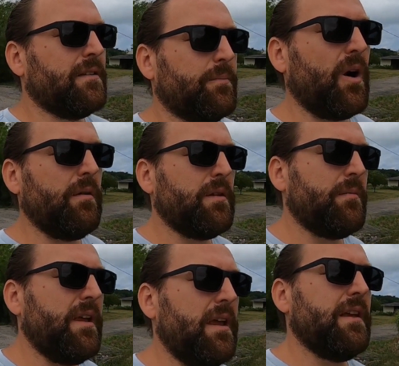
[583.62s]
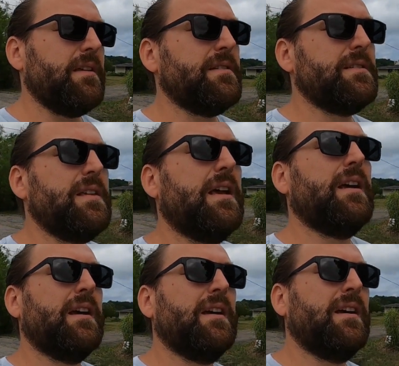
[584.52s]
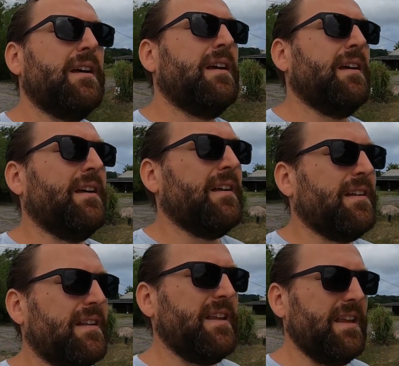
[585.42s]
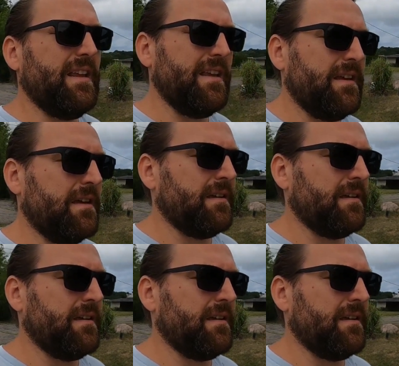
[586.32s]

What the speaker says: the problem is the